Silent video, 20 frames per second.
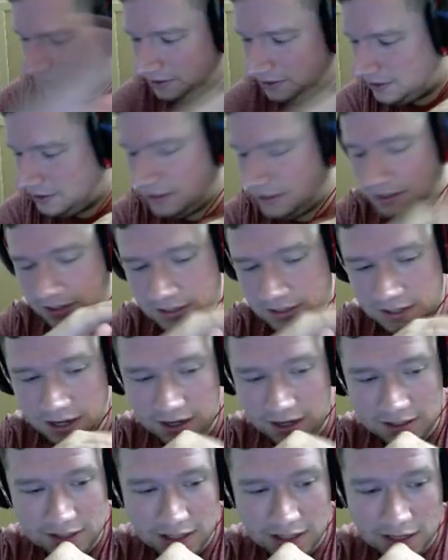I'm not
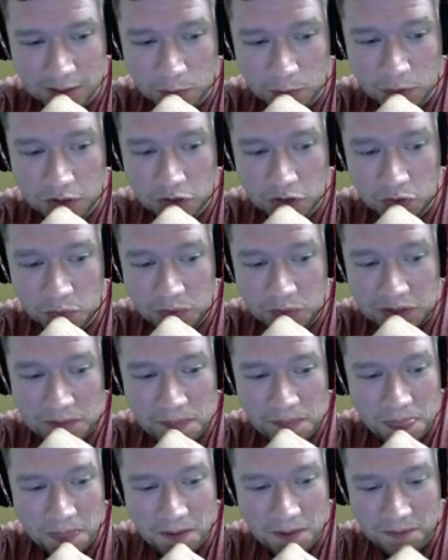excited one little bit.
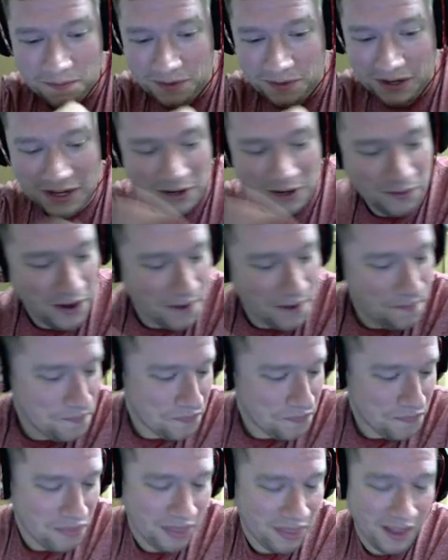But anyway,
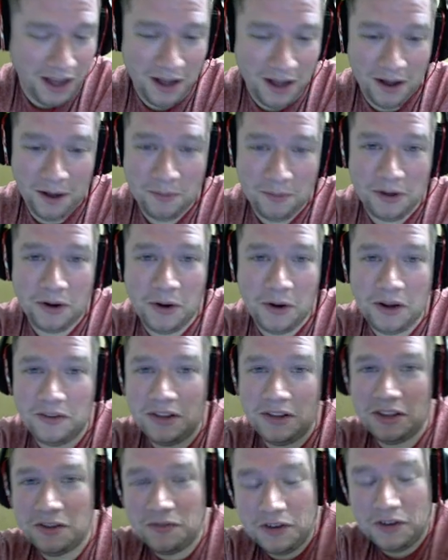I'm going to go ahead and
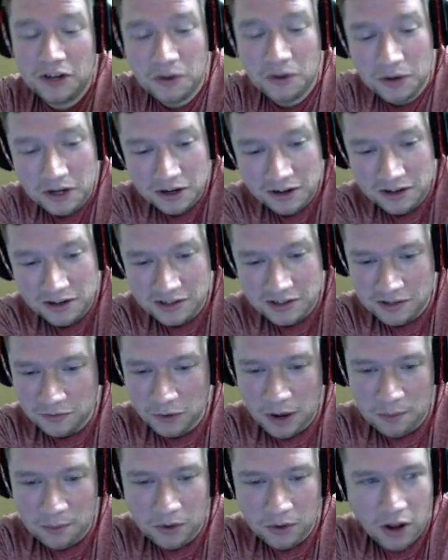end the video here, because I've
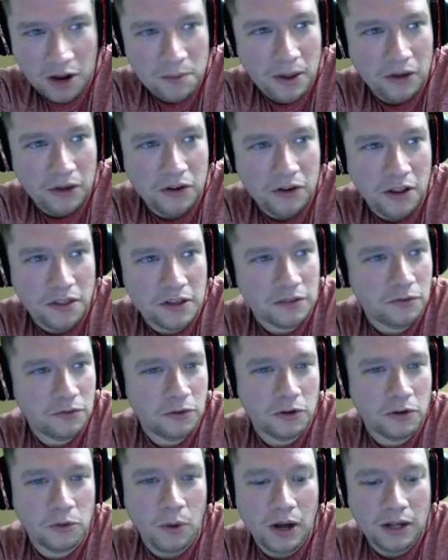rambled on about nothing
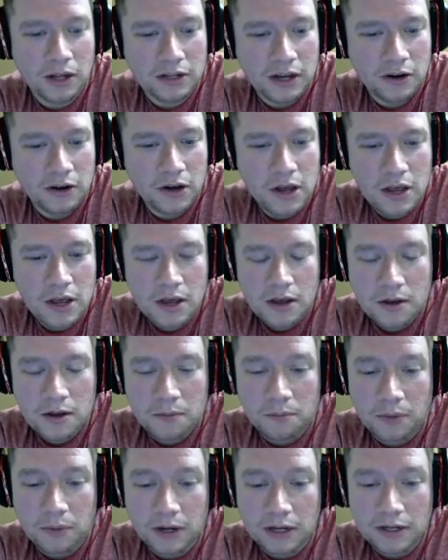for a while now.
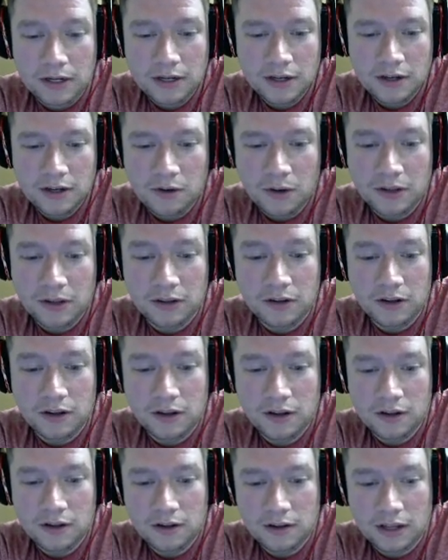But go ahead and
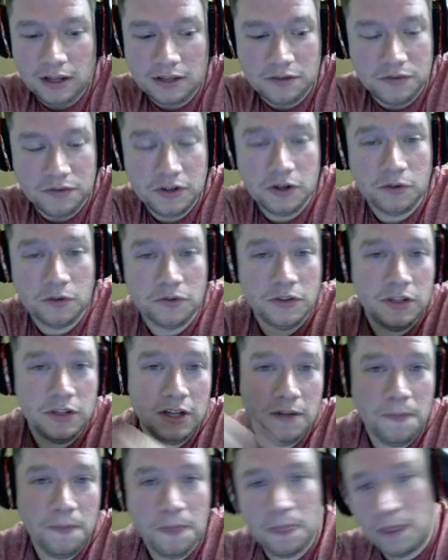like the video if you
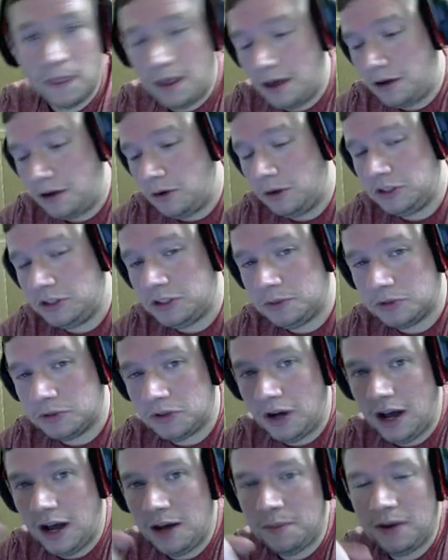did. Go ahead and
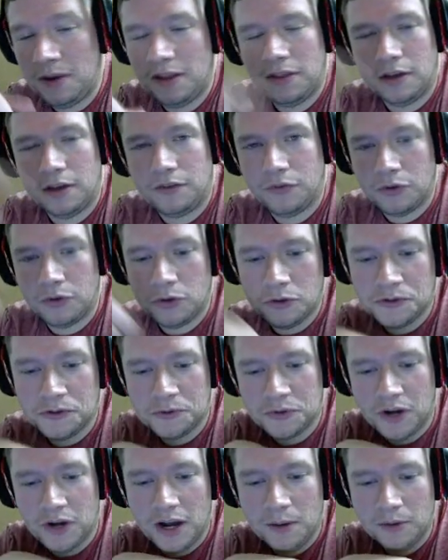subscribe. Thank you for the new
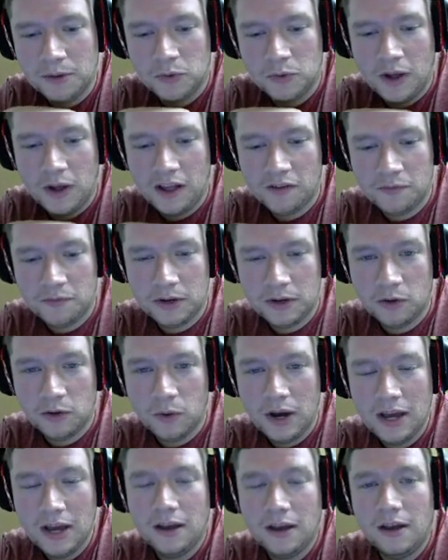subscribers while I've been
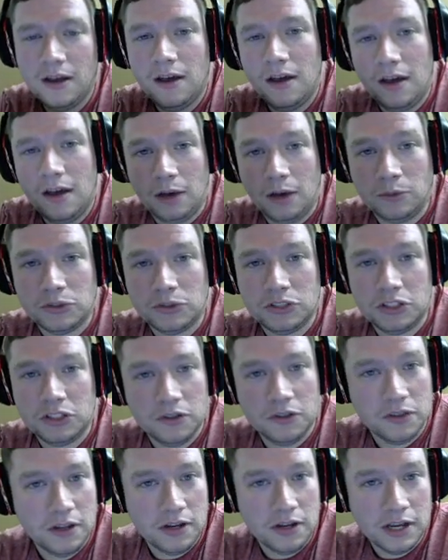away, and we'll see you
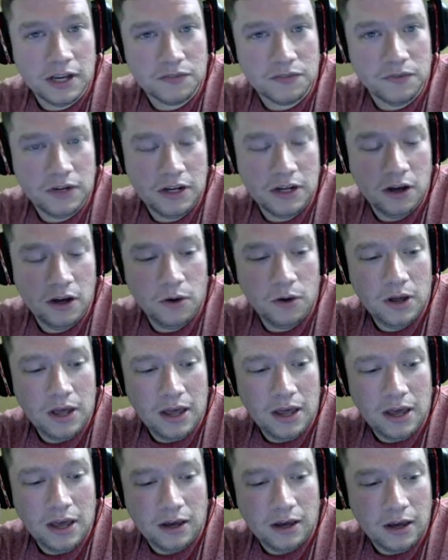in the next video.
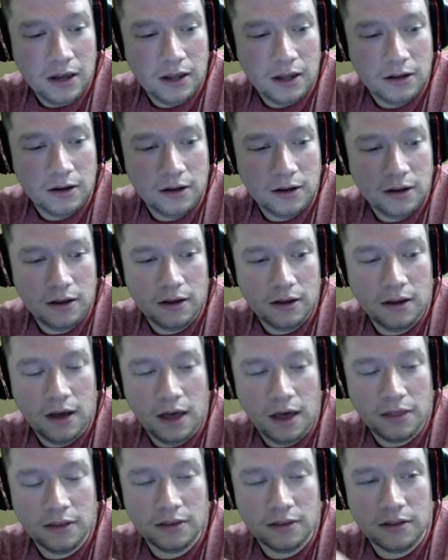And I
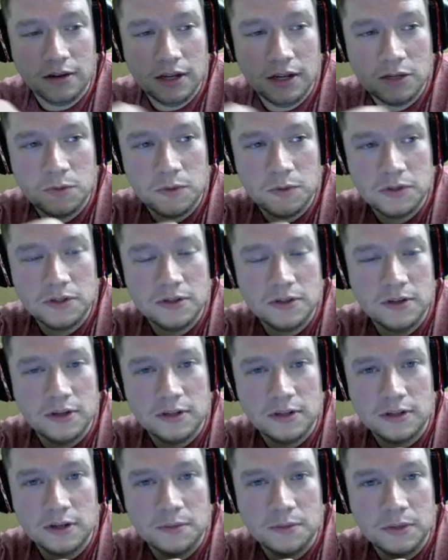think the next one
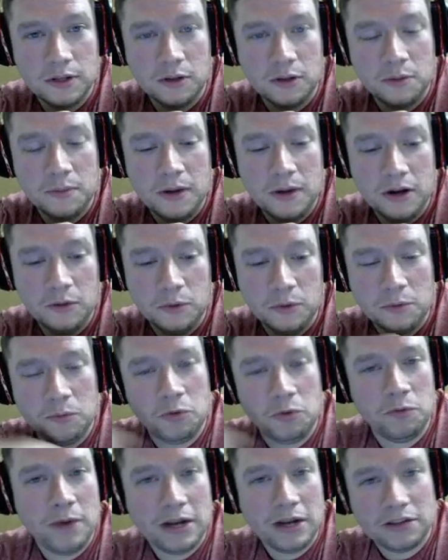is going to be a little better. We
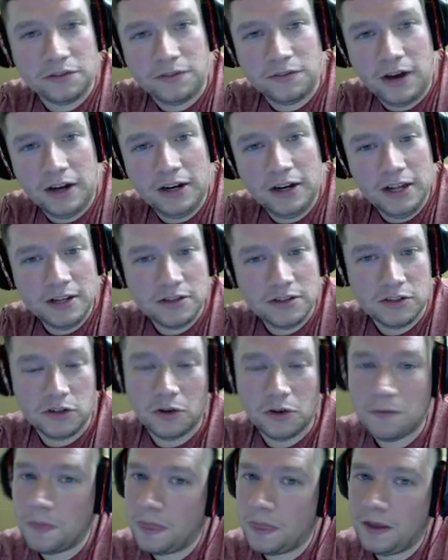move back to finance,
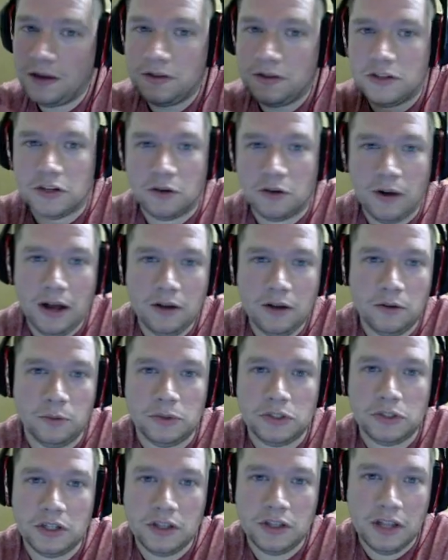so stick around, and we'll
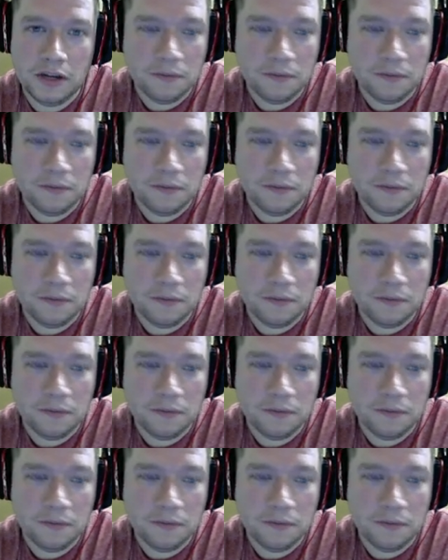see you then.